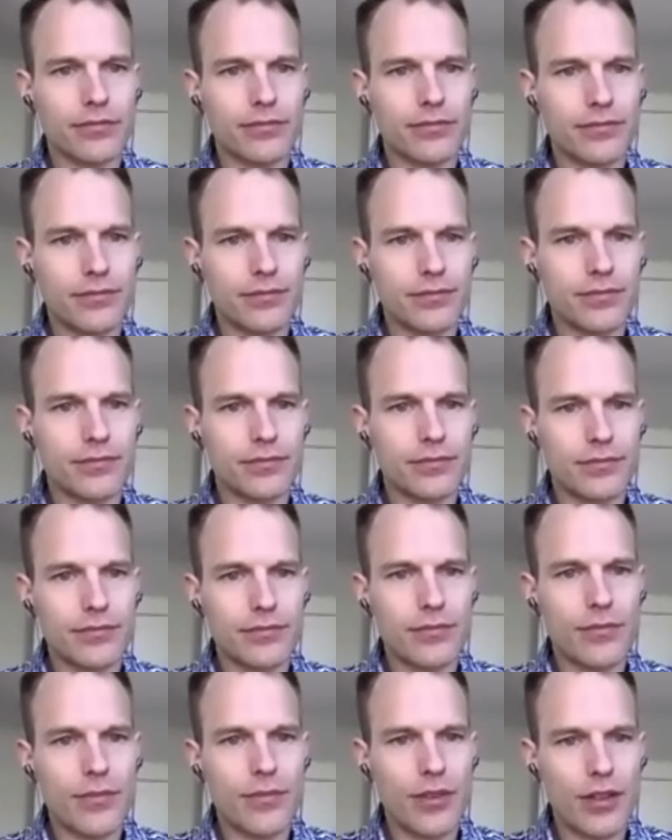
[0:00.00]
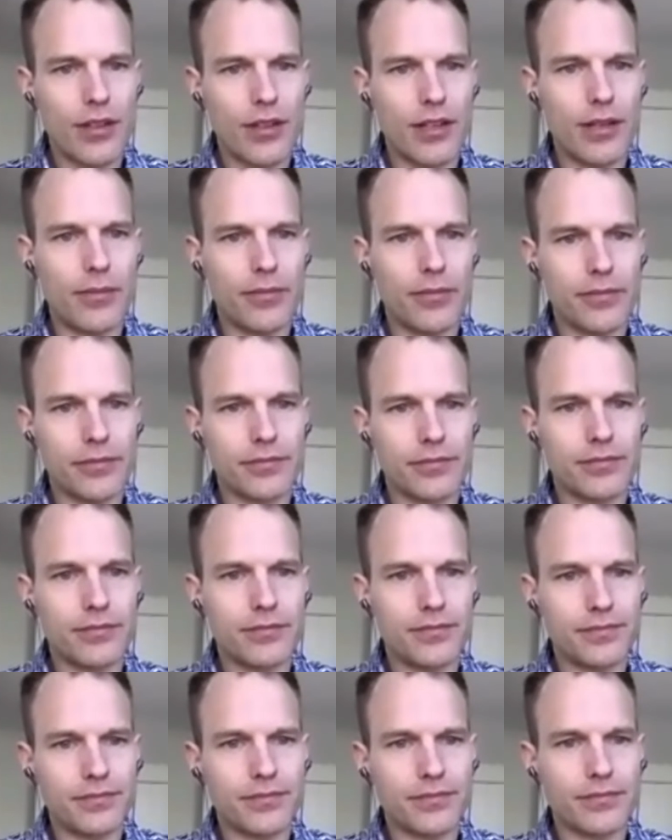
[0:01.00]
Yeah. You guys have plenty of pot
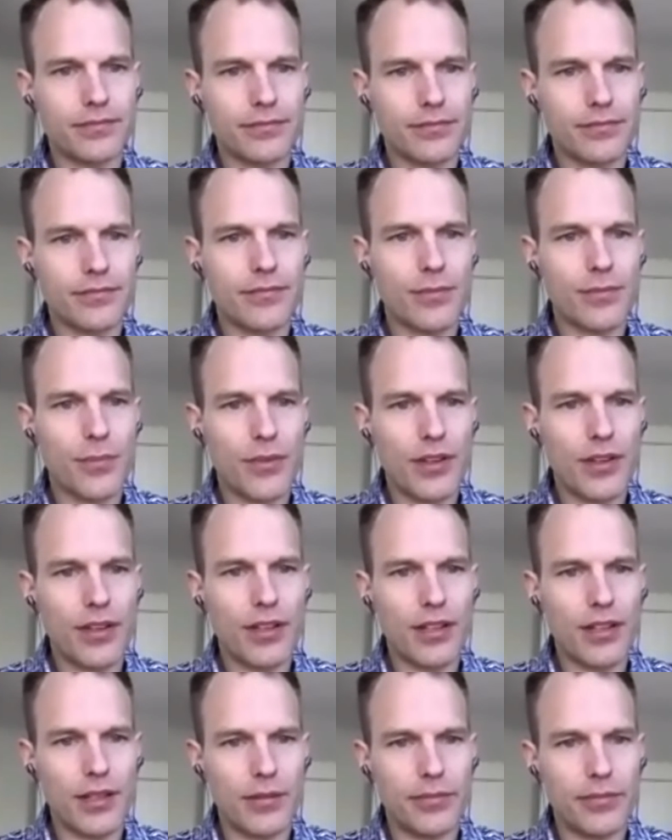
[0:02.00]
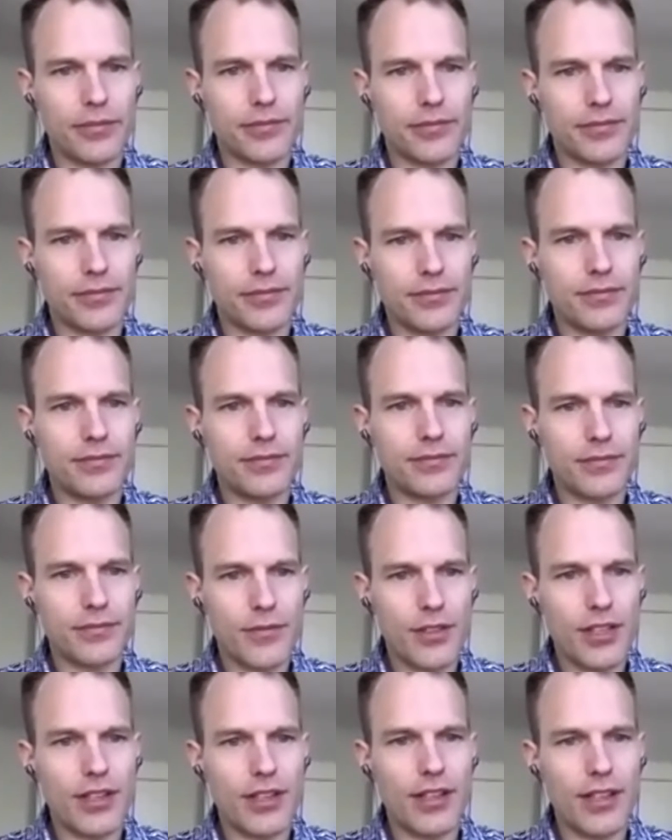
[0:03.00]
up there. Oh, potash is what he
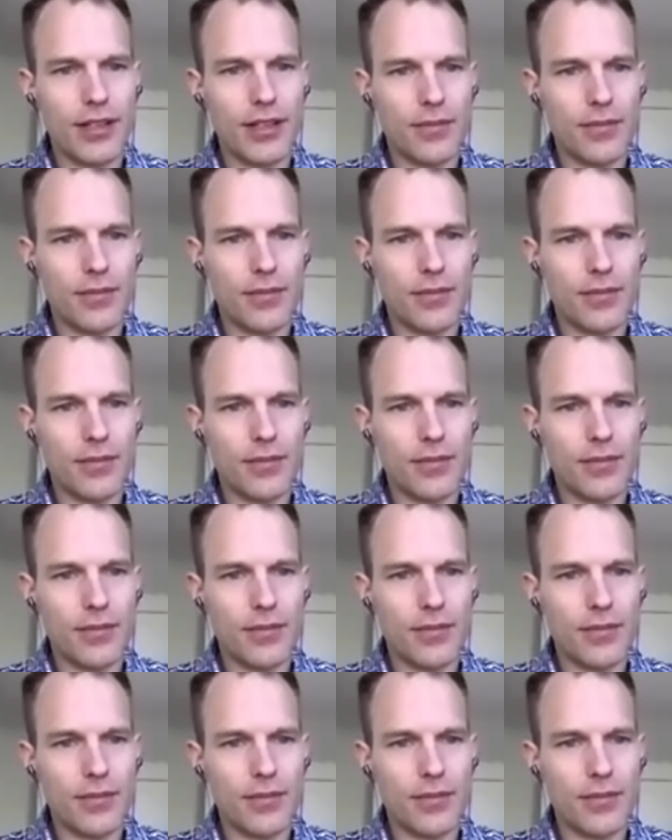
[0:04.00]
said, wasn't it?